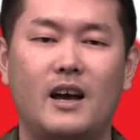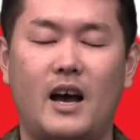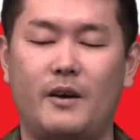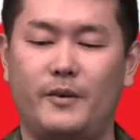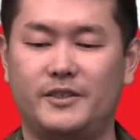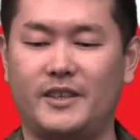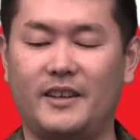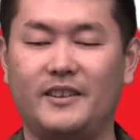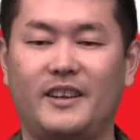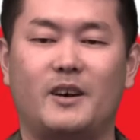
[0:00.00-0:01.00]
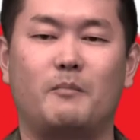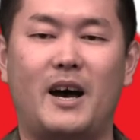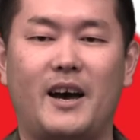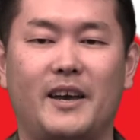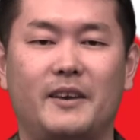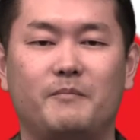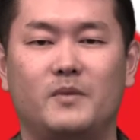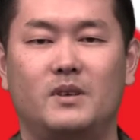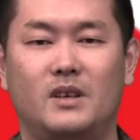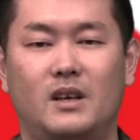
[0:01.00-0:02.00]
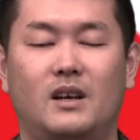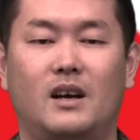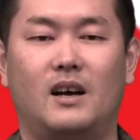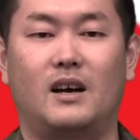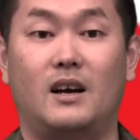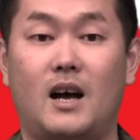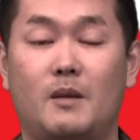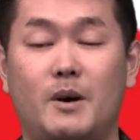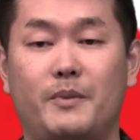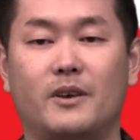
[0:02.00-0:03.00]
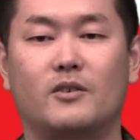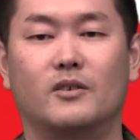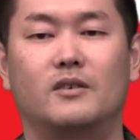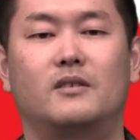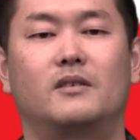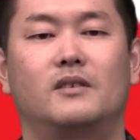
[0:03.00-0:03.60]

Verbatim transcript: I will send there uh, my uh, armor vehicle.